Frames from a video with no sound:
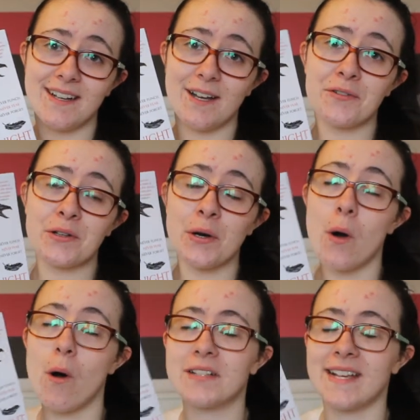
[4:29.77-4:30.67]
Of
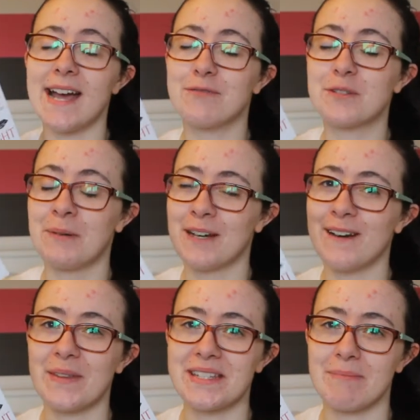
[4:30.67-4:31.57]
course I have to put
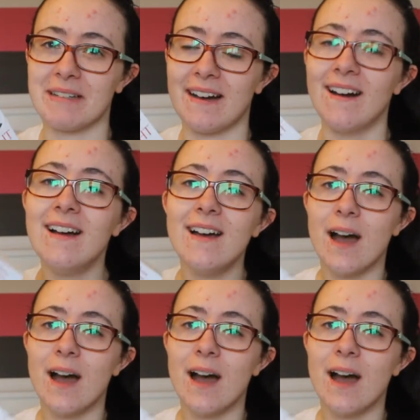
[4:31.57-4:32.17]
it on the TBR.